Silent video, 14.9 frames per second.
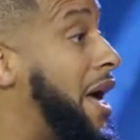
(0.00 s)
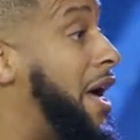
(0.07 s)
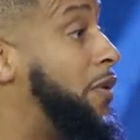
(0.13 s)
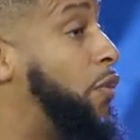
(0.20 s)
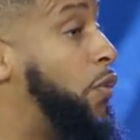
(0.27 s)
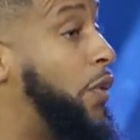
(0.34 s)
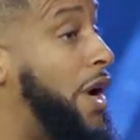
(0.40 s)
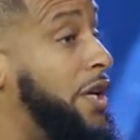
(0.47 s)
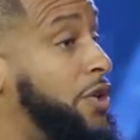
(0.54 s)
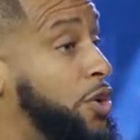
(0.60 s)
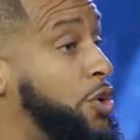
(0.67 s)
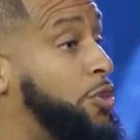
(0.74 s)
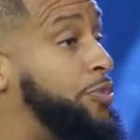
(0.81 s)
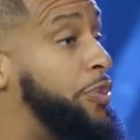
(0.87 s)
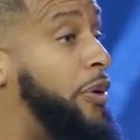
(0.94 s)
And when
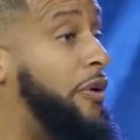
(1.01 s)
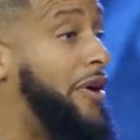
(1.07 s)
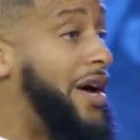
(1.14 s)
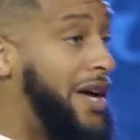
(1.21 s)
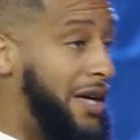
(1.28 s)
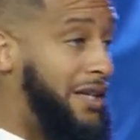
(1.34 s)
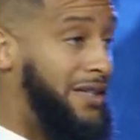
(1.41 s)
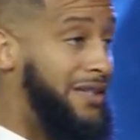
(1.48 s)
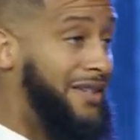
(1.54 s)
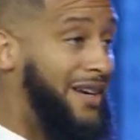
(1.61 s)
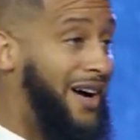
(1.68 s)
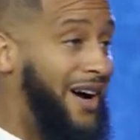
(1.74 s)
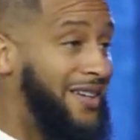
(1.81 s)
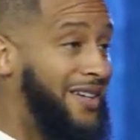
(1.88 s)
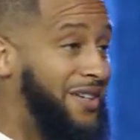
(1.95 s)
you pray,
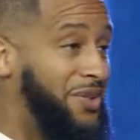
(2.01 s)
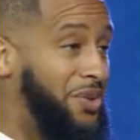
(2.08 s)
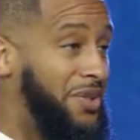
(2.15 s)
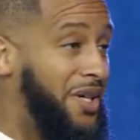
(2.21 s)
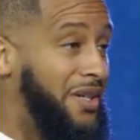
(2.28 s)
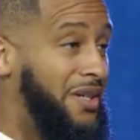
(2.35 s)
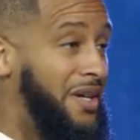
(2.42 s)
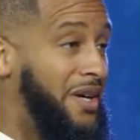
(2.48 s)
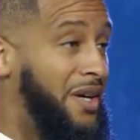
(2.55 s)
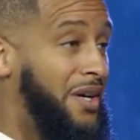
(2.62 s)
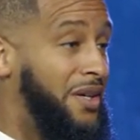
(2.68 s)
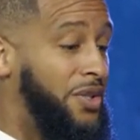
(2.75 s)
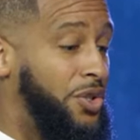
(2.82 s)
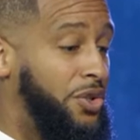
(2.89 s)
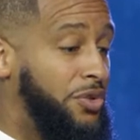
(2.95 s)
hallelujah,
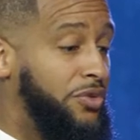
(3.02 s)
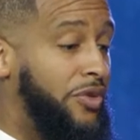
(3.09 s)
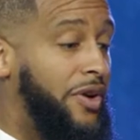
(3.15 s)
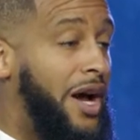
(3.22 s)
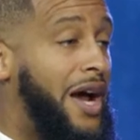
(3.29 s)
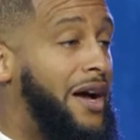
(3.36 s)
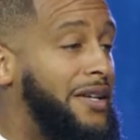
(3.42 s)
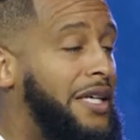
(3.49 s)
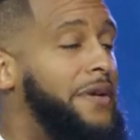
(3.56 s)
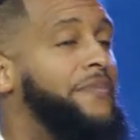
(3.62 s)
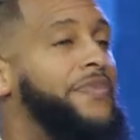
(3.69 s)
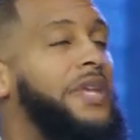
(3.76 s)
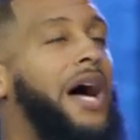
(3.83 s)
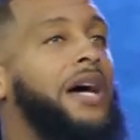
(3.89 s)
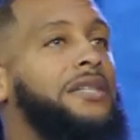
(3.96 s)
you rarely,
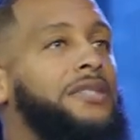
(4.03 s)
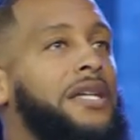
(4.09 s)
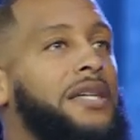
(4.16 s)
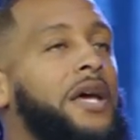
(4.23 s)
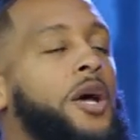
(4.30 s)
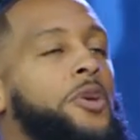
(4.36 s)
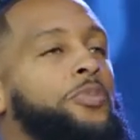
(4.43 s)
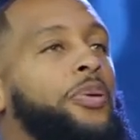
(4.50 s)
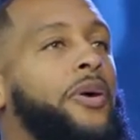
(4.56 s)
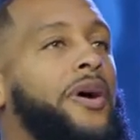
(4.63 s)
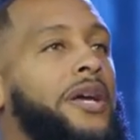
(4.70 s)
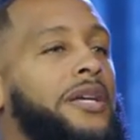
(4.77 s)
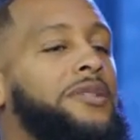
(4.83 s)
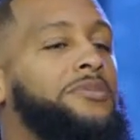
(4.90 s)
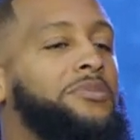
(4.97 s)
I say,
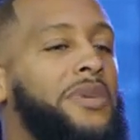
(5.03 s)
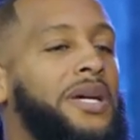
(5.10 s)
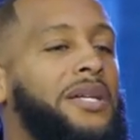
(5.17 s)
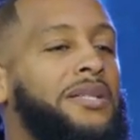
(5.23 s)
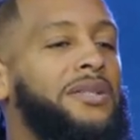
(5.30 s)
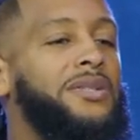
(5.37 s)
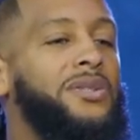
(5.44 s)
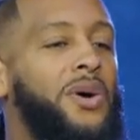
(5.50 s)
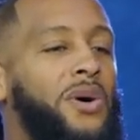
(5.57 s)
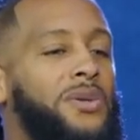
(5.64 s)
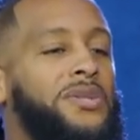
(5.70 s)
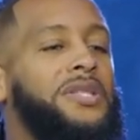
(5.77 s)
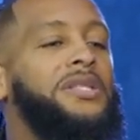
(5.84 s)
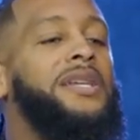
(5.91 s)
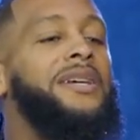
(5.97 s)
praying men
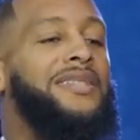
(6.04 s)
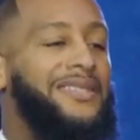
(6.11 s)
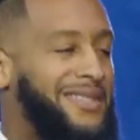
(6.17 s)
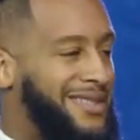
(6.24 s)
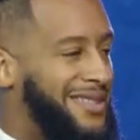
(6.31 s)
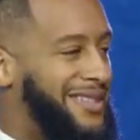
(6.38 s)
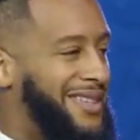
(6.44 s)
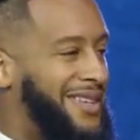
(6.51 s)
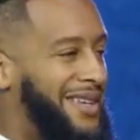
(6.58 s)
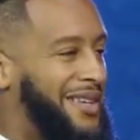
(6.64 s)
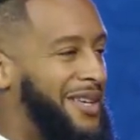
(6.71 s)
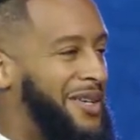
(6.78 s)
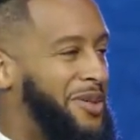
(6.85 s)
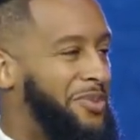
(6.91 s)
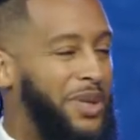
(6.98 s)
don't sin.
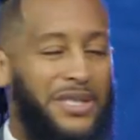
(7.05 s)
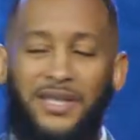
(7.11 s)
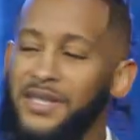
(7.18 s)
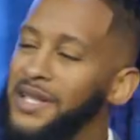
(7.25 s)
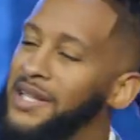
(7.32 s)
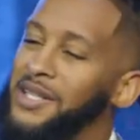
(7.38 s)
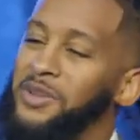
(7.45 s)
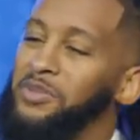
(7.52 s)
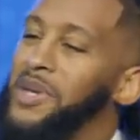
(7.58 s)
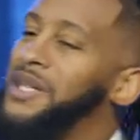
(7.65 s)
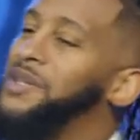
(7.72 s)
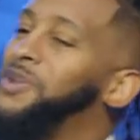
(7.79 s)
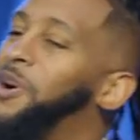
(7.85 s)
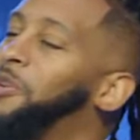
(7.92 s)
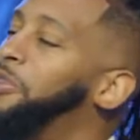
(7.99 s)
But sinning
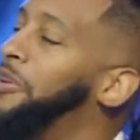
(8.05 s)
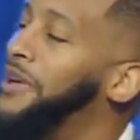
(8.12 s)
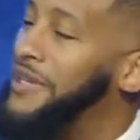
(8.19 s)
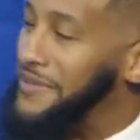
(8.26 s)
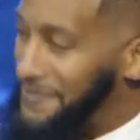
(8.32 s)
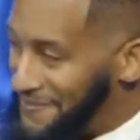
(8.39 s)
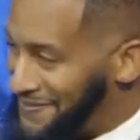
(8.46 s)
men don't pray.